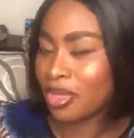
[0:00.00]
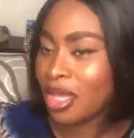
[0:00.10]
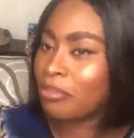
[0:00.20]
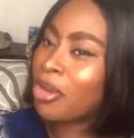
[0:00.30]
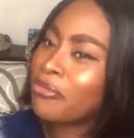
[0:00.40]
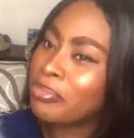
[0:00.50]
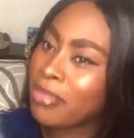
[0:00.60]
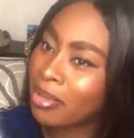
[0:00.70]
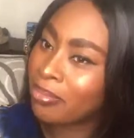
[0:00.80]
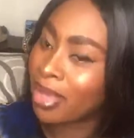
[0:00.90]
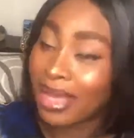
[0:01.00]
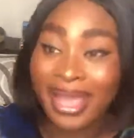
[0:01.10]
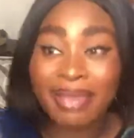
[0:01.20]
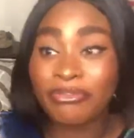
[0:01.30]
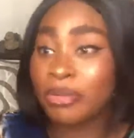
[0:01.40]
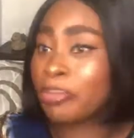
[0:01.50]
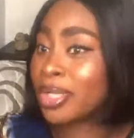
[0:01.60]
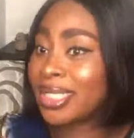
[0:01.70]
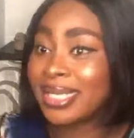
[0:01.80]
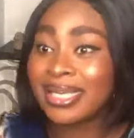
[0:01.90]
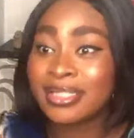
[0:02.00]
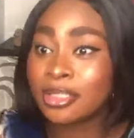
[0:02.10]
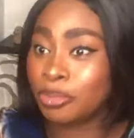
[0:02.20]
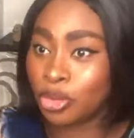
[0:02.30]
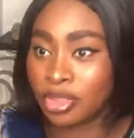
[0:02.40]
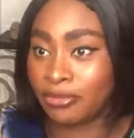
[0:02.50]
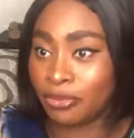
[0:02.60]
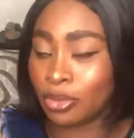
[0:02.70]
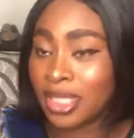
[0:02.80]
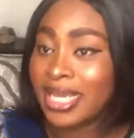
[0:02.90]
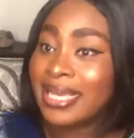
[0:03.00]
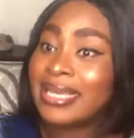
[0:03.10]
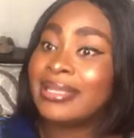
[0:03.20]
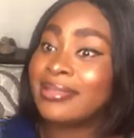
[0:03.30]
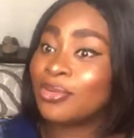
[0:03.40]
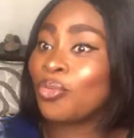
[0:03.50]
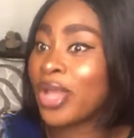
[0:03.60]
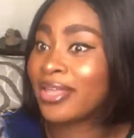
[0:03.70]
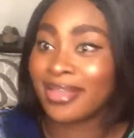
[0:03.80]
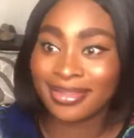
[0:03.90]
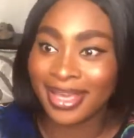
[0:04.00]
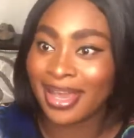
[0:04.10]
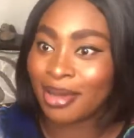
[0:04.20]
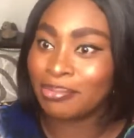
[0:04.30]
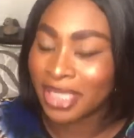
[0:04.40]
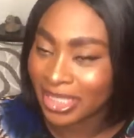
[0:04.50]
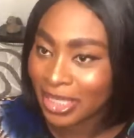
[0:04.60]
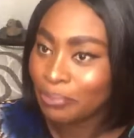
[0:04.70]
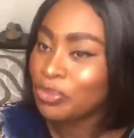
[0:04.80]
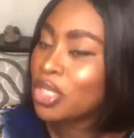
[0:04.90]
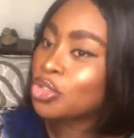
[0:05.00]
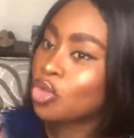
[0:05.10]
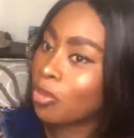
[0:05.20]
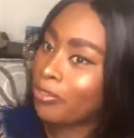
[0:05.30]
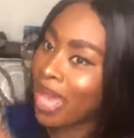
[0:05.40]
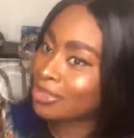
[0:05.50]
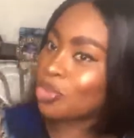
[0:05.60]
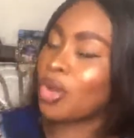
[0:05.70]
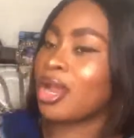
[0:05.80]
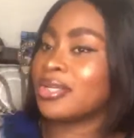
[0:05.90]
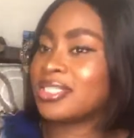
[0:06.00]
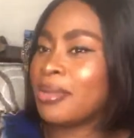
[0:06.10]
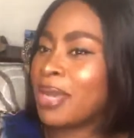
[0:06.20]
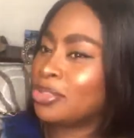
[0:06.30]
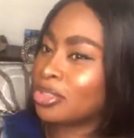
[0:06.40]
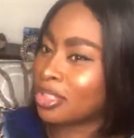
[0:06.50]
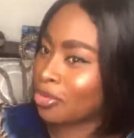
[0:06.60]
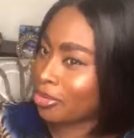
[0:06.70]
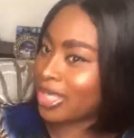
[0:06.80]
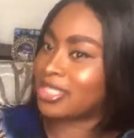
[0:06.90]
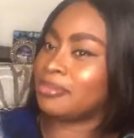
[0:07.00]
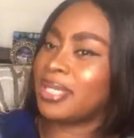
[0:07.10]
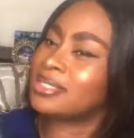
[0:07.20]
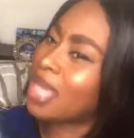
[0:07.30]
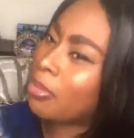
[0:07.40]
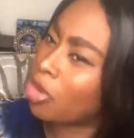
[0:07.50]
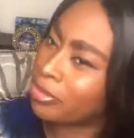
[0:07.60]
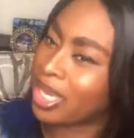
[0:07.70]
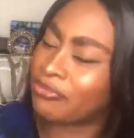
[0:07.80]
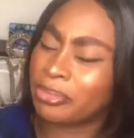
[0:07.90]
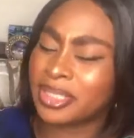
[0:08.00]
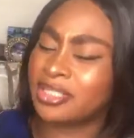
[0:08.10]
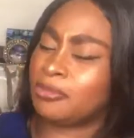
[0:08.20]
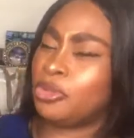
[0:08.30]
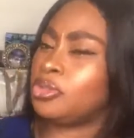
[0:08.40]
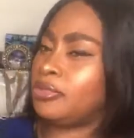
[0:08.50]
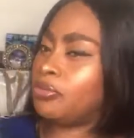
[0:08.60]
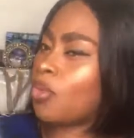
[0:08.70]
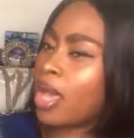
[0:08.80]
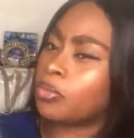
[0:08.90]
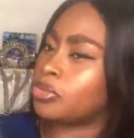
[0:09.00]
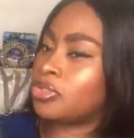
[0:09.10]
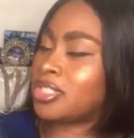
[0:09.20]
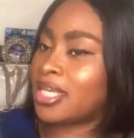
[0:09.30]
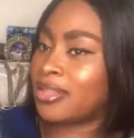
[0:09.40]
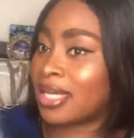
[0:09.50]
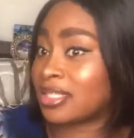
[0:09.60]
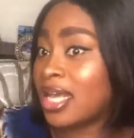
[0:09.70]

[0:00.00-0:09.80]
But remember, everybody is beautiful in the way that they are made. So back to what I was saying, my daughter corrected me and said, Mommy, everybody is beautiful. Why would you say that?